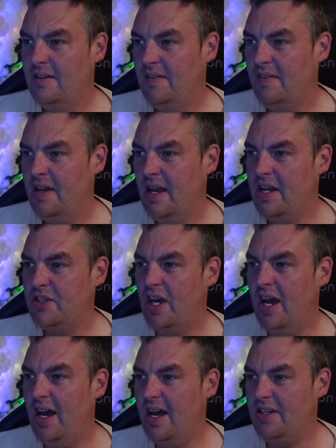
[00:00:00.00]
It's
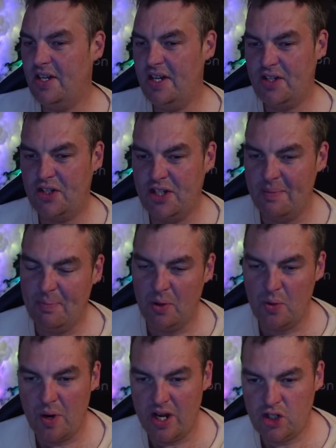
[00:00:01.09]
a simple
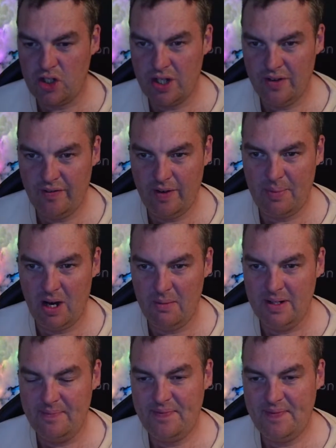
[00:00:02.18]
wish for Pom,
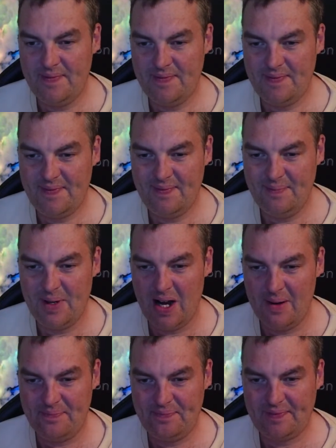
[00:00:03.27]
but
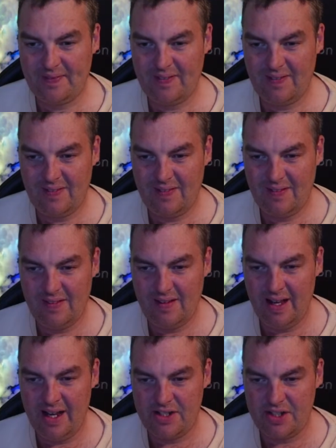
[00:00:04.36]

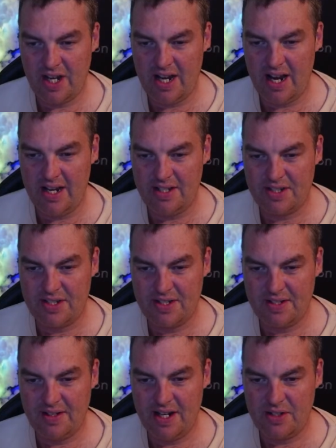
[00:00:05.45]
it's
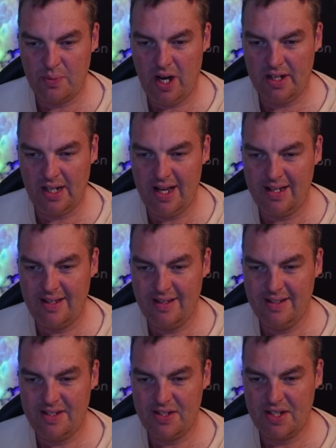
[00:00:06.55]
what I'd like
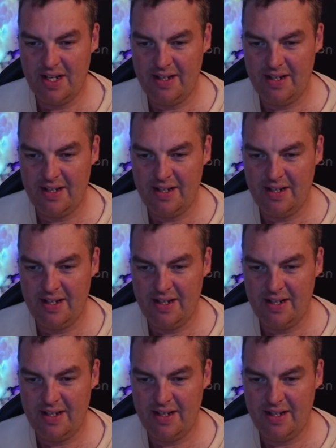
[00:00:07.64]
to see.